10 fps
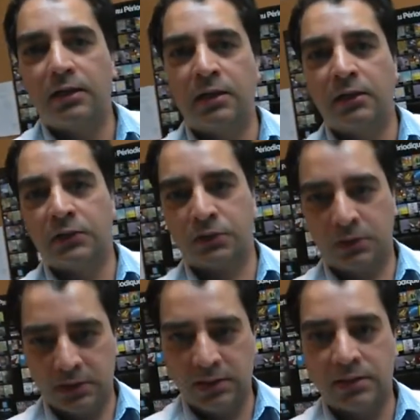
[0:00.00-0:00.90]
in our
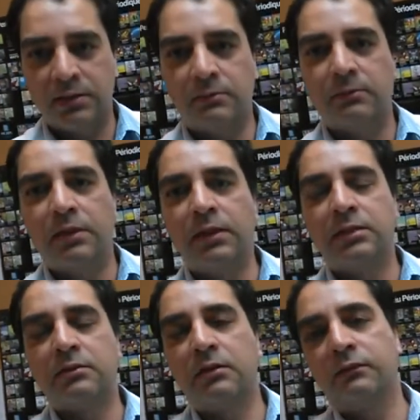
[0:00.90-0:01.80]
solar system
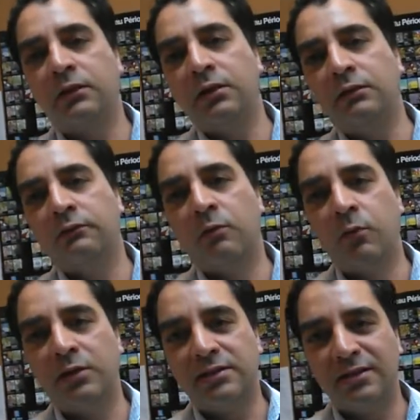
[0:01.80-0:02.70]
is roughly
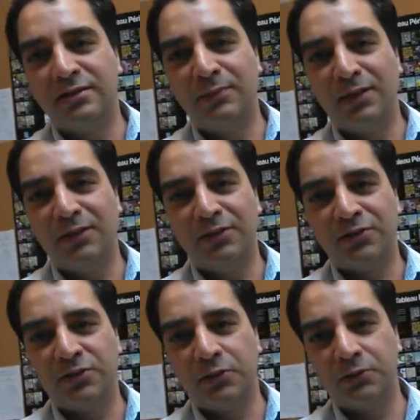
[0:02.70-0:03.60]
4.6 billion
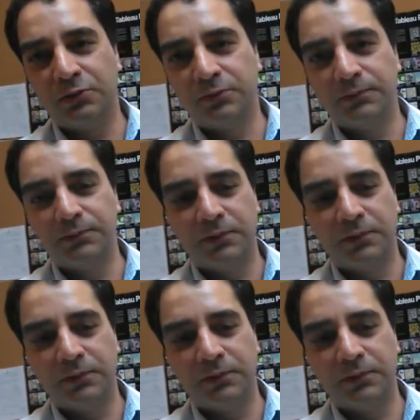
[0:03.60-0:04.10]
years old,